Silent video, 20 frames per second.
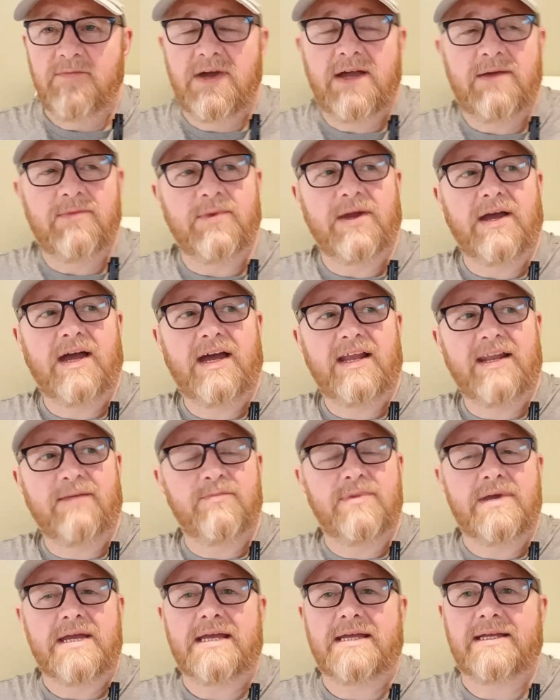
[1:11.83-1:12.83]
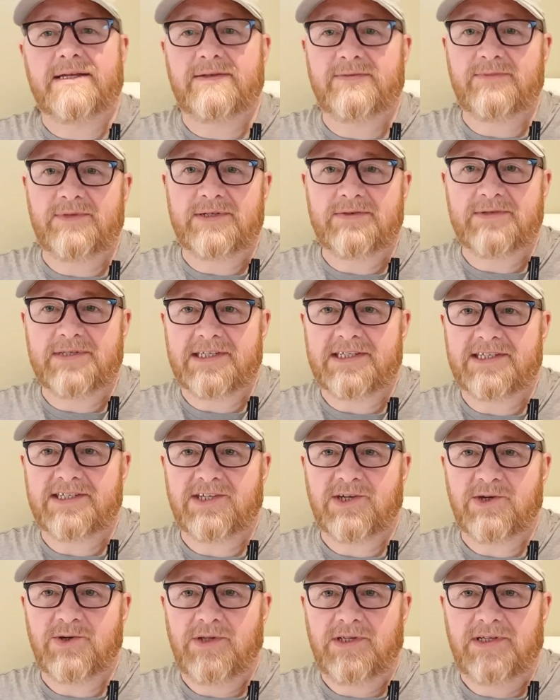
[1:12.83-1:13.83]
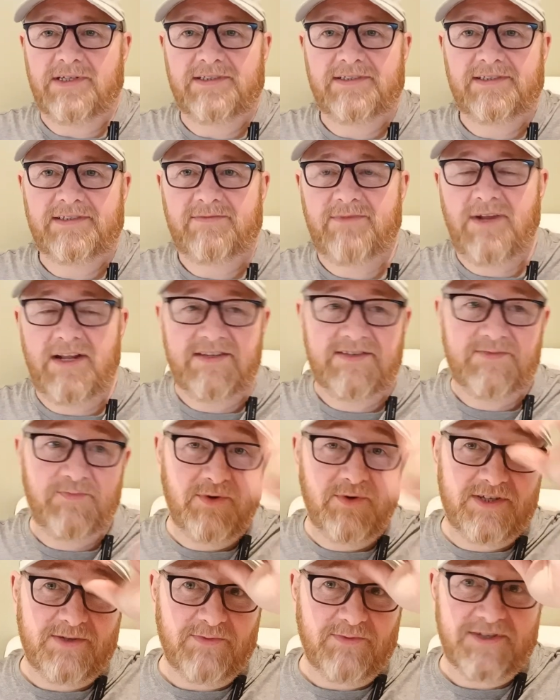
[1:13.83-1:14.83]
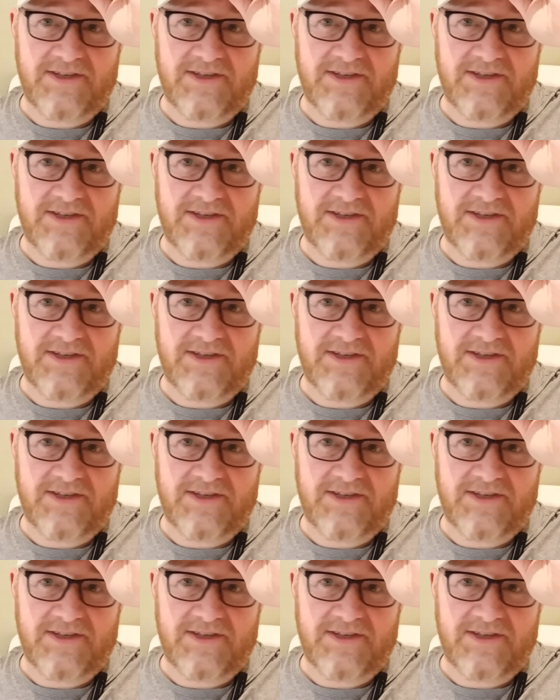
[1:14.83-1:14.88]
I had a mate when I was at school. Well, I suppose he